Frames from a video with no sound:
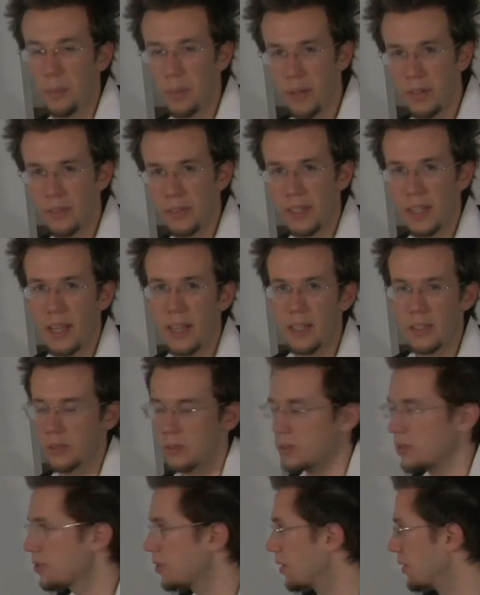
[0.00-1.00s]
a perfect
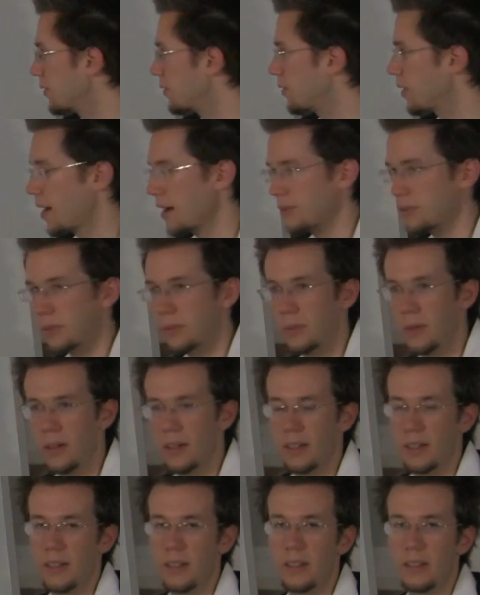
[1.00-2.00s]
cadence where it's going 5 to
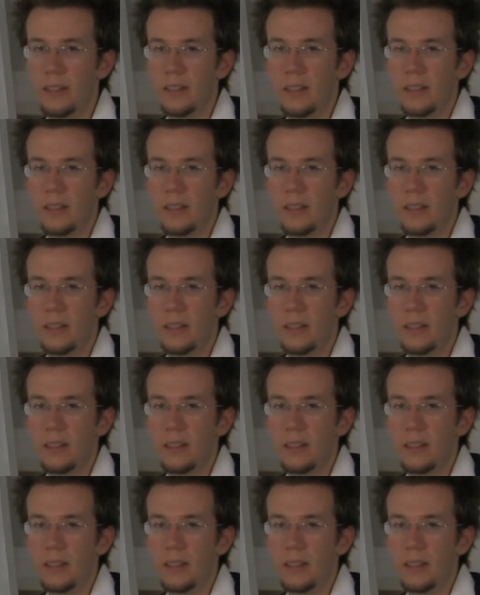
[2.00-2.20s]
1.